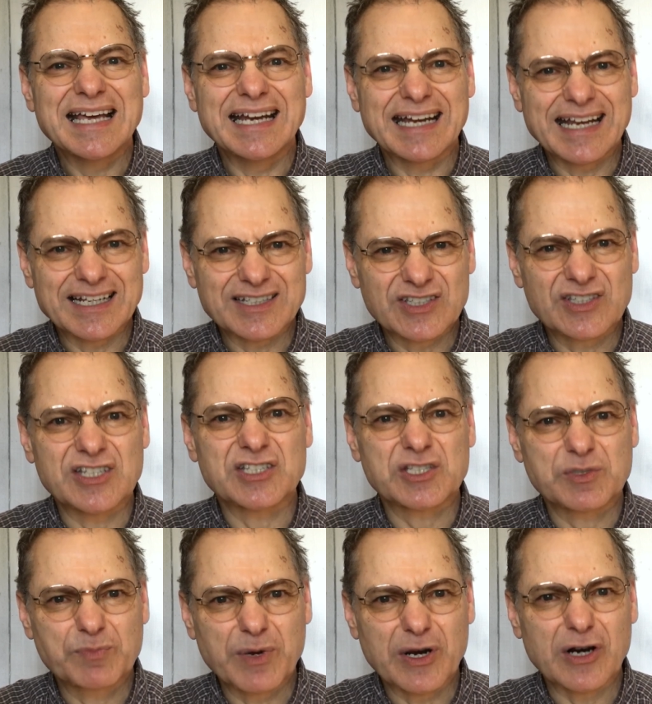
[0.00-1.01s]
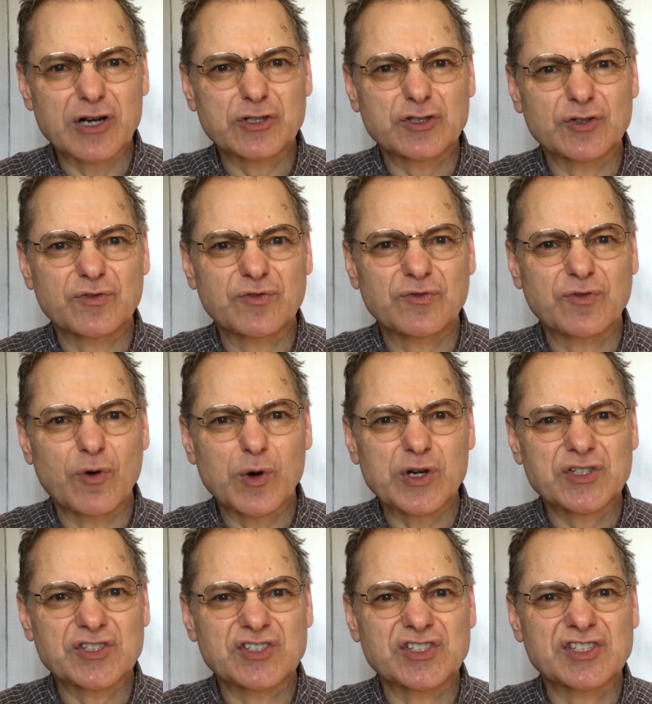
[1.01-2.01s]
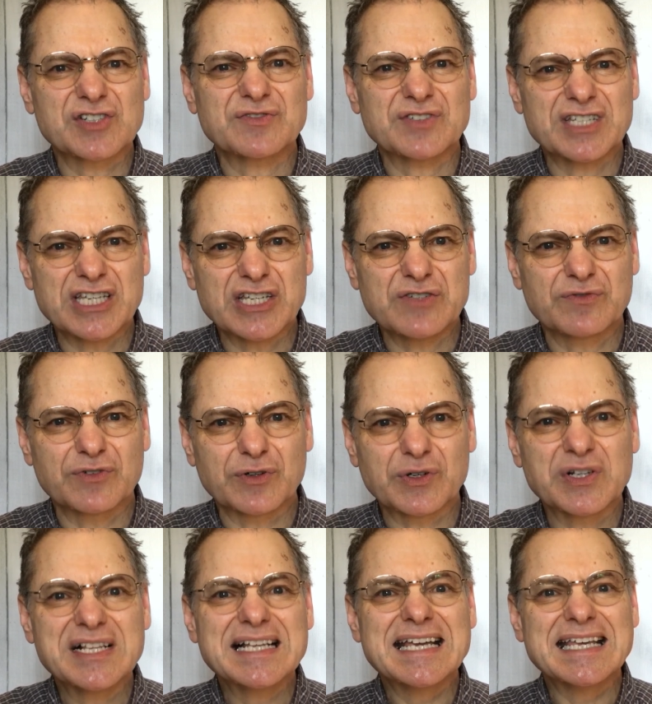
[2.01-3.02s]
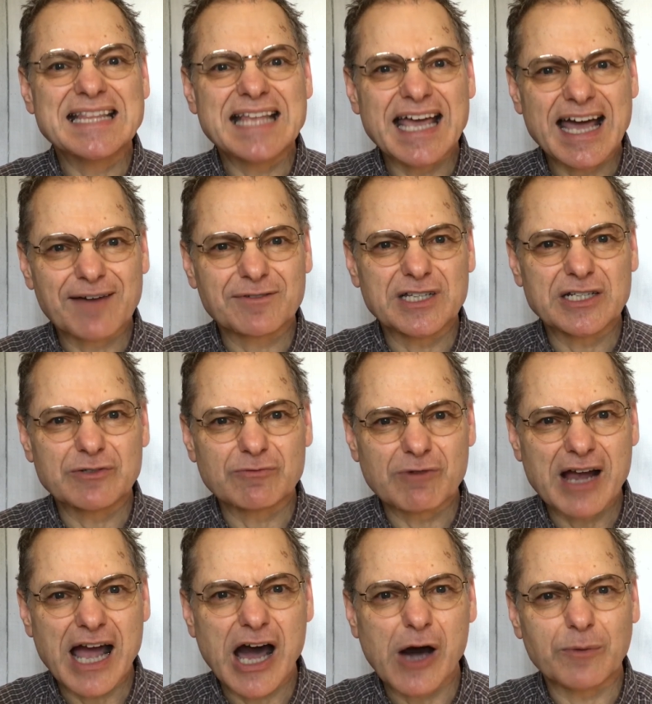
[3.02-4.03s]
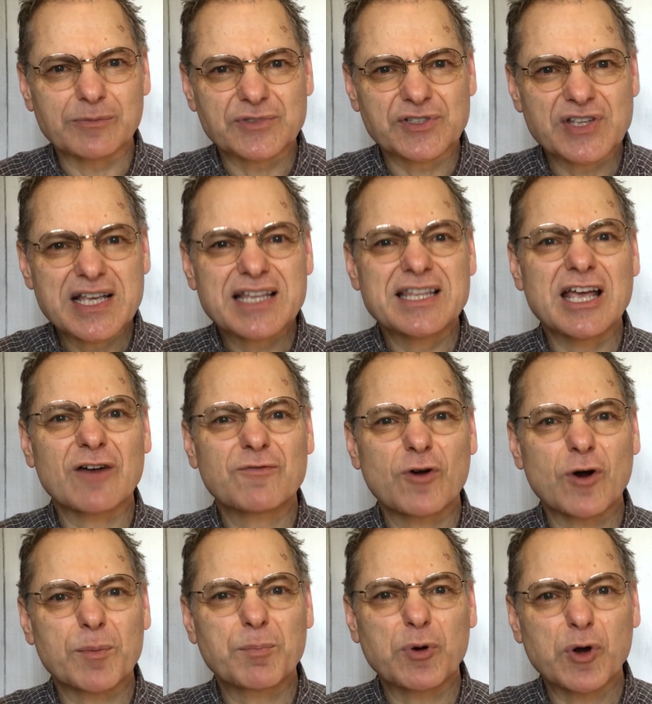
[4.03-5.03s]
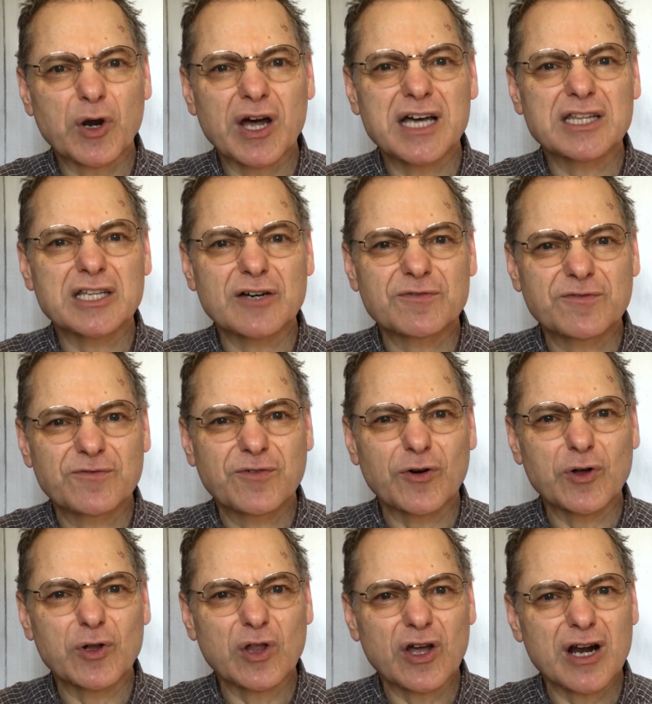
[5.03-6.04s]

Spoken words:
and against the spiritual forces of evil in the heavenly realms. Therefore, put on the full